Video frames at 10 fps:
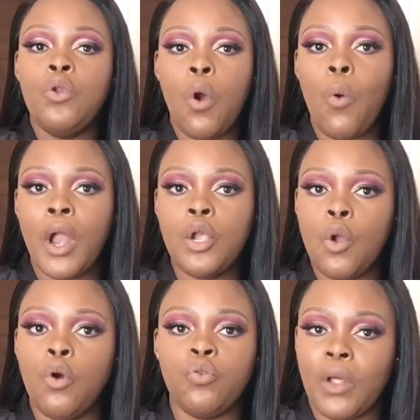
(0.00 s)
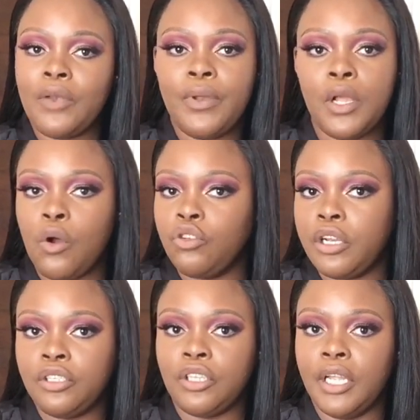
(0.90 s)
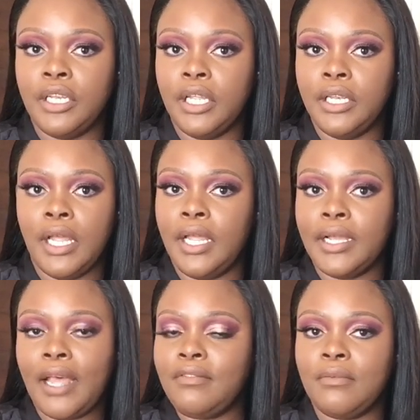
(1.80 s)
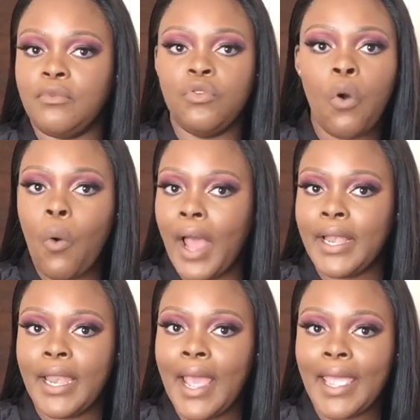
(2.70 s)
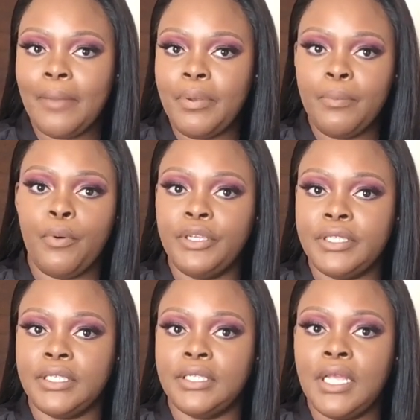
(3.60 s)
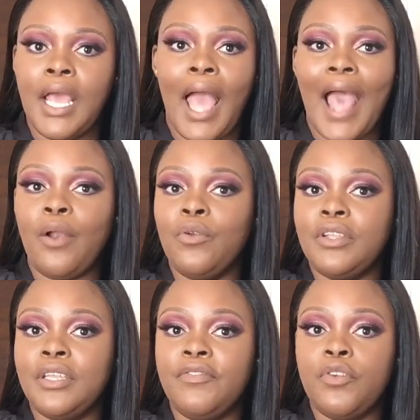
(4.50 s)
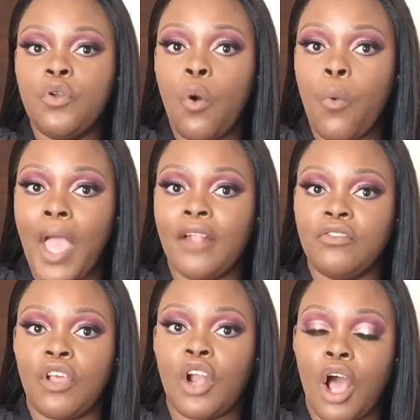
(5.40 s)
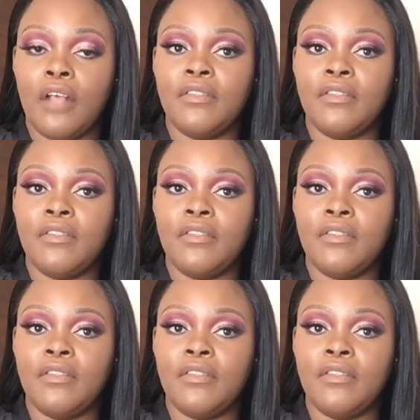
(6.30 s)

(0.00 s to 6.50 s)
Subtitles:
no one knows what really goes on in customs. No one can pinpoint it. I don't even know where I'd start